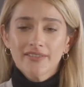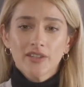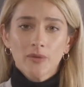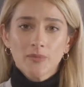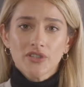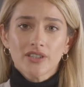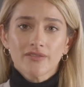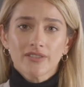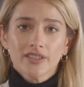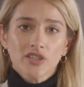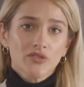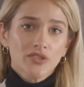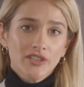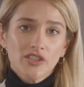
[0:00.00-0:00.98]
the option of a
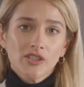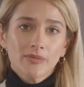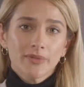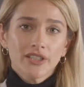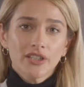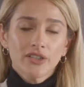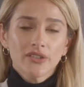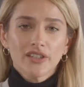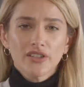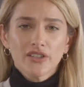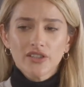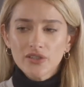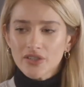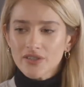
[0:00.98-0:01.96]
discrete GPU that you
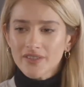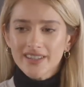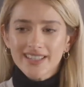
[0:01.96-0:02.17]
can use for